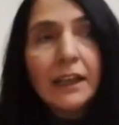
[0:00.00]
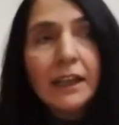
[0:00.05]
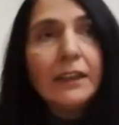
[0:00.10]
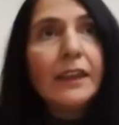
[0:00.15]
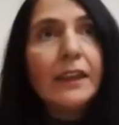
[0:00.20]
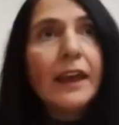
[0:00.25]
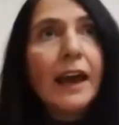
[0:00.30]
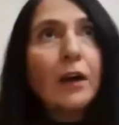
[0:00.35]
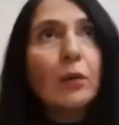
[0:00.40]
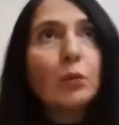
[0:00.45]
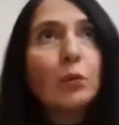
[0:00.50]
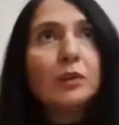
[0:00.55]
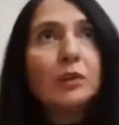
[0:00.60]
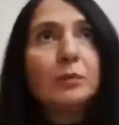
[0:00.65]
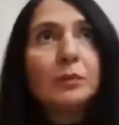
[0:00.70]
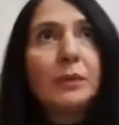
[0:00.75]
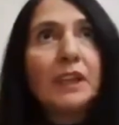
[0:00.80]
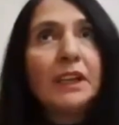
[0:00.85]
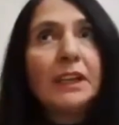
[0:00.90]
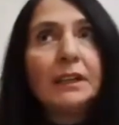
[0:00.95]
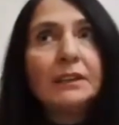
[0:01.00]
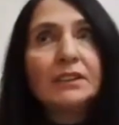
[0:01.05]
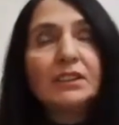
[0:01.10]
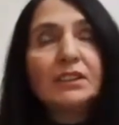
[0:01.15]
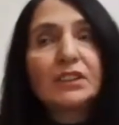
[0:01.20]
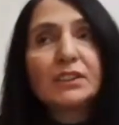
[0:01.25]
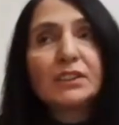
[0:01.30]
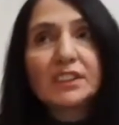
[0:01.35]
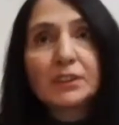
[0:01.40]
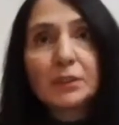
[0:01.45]
That would mean
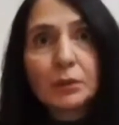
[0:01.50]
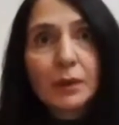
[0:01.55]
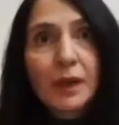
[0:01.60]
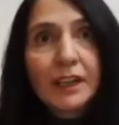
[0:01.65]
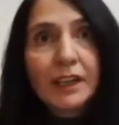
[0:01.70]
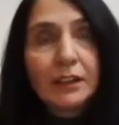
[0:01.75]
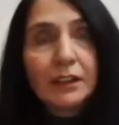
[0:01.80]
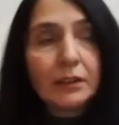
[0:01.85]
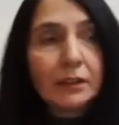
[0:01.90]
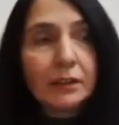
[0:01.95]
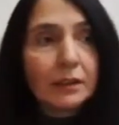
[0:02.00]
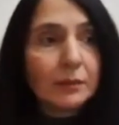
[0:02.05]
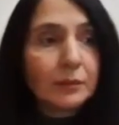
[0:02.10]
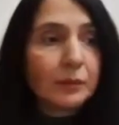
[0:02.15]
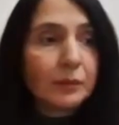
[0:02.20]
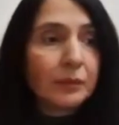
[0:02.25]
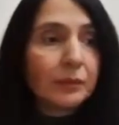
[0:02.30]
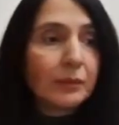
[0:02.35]
to surrender.